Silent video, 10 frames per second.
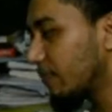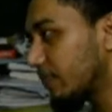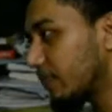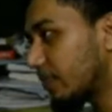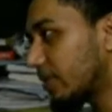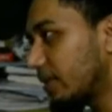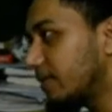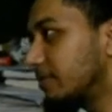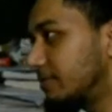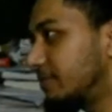
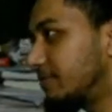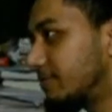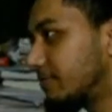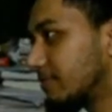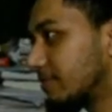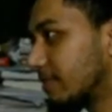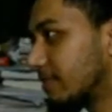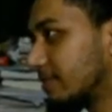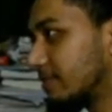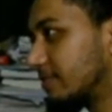
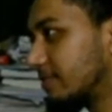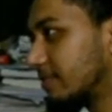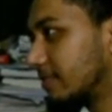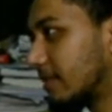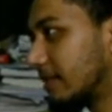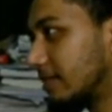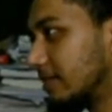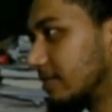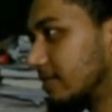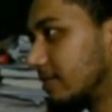
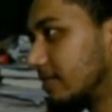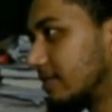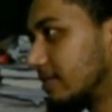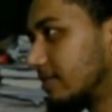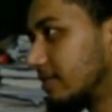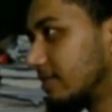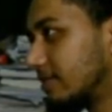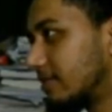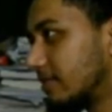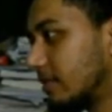
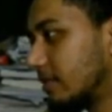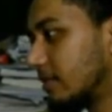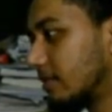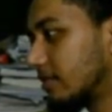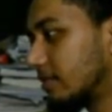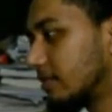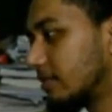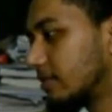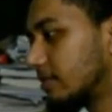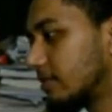
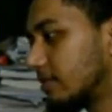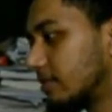The person shown says nothing.